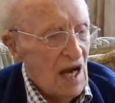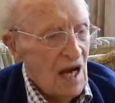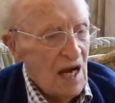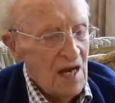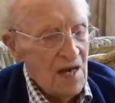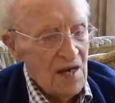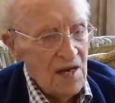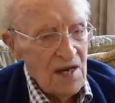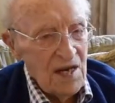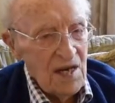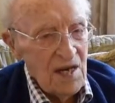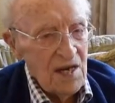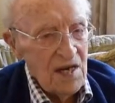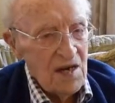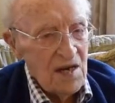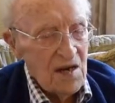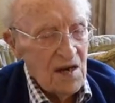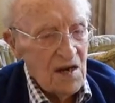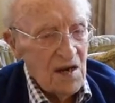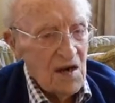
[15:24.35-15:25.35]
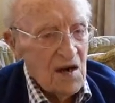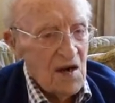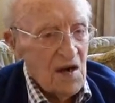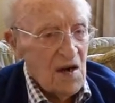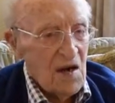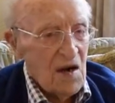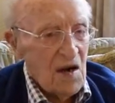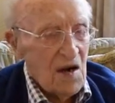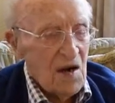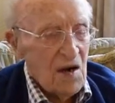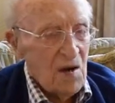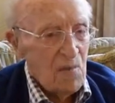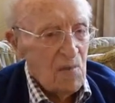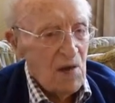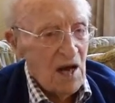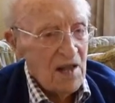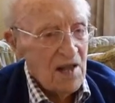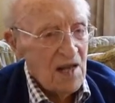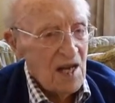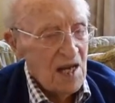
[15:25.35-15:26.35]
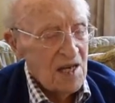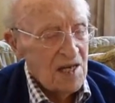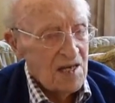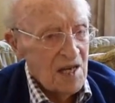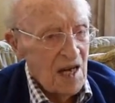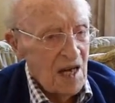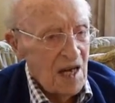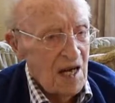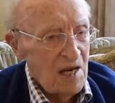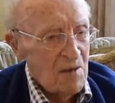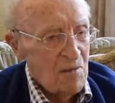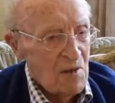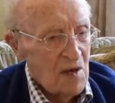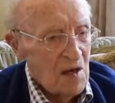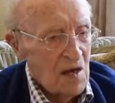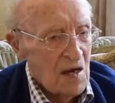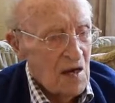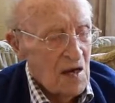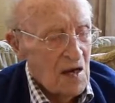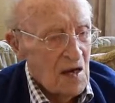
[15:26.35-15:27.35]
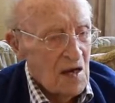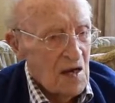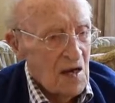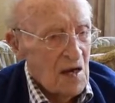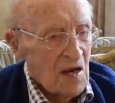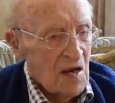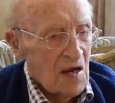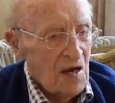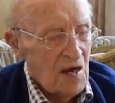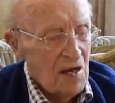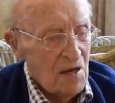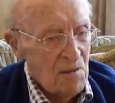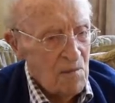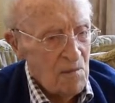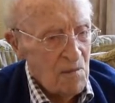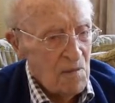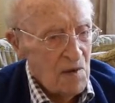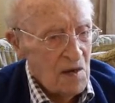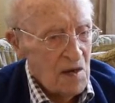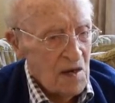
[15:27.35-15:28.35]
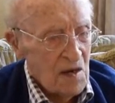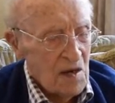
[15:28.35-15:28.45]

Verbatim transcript: And uh, by that time, um,